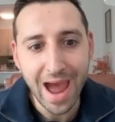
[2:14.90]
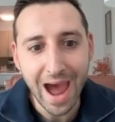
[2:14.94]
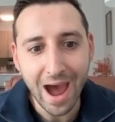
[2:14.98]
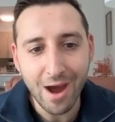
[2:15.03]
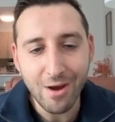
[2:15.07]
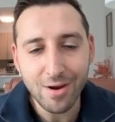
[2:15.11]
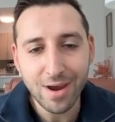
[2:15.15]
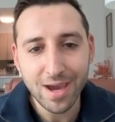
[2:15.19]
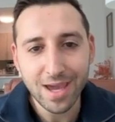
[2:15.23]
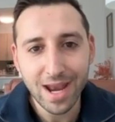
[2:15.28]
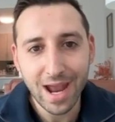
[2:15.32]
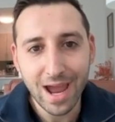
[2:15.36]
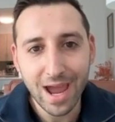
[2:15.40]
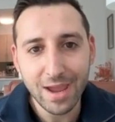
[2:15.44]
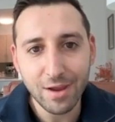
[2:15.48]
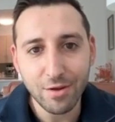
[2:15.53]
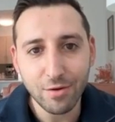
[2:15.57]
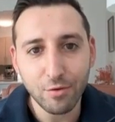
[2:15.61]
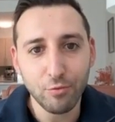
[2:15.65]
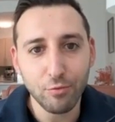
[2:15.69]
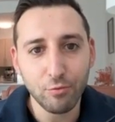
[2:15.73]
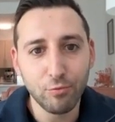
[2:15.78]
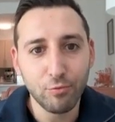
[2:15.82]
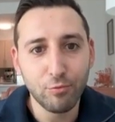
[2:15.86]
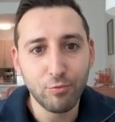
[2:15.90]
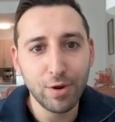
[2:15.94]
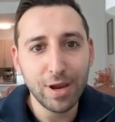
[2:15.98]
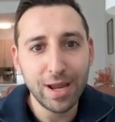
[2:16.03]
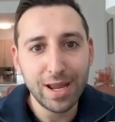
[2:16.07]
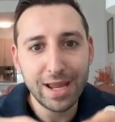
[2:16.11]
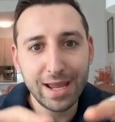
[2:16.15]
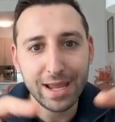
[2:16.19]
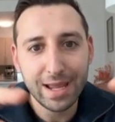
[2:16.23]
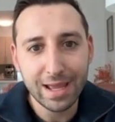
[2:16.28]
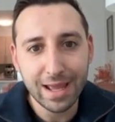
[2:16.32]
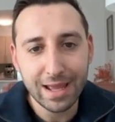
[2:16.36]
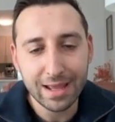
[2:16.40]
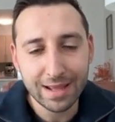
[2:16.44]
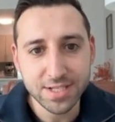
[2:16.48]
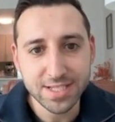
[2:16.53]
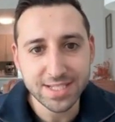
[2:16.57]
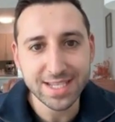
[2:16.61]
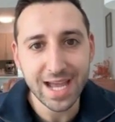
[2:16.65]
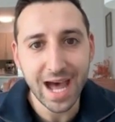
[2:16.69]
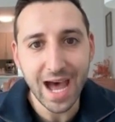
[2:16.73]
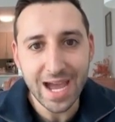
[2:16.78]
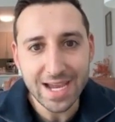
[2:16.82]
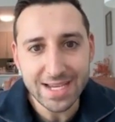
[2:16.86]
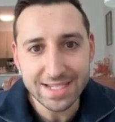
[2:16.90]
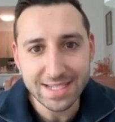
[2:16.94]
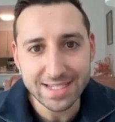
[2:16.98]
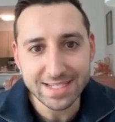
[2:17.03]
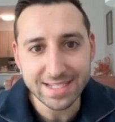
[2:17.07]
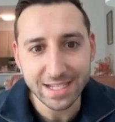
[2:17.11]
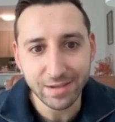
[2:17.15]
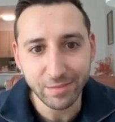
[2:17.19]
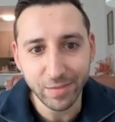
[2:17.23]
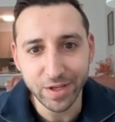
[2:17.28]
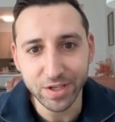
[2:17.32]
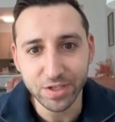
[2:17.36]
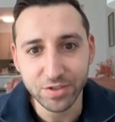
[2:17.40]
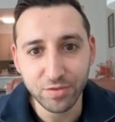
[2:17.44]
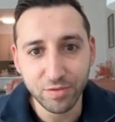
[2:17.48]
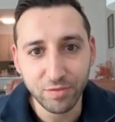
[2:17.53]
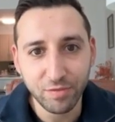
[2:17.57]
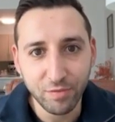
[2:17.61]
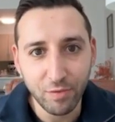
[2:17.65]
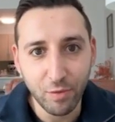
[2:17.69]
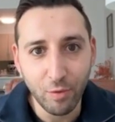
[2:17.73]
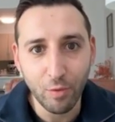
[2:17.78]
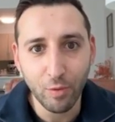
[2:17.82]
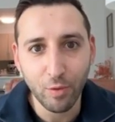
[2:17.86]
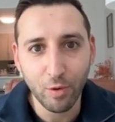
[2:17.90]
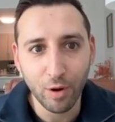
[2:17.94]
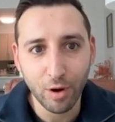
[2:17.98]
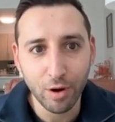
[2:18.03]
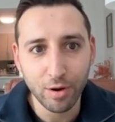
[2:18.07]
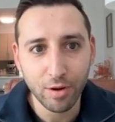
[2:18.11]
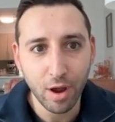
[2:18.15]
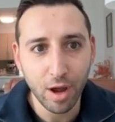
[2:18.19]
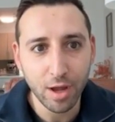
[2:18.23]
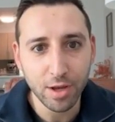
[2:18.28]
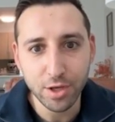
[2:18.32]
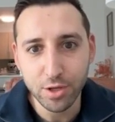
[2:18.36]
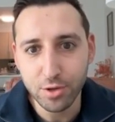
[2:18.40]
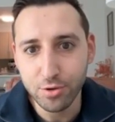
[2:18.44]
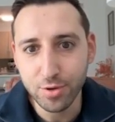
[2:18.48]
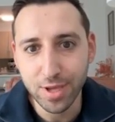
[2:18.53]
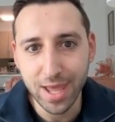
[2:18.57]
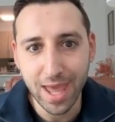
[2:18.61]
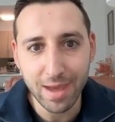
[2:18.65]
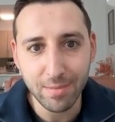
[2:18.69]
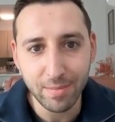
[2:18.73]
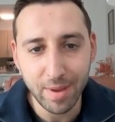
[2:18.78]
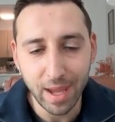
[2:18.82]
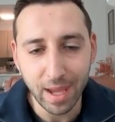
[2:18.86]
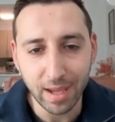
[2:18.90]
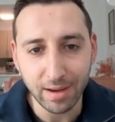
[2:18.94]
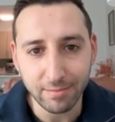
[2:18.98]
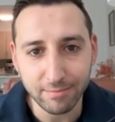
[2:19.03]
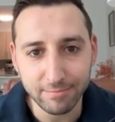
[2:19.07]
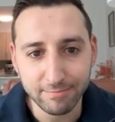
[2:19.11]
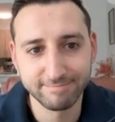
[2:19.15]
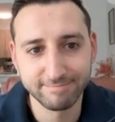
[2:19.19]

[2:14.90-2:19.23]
how can I resize this image for a new campaign.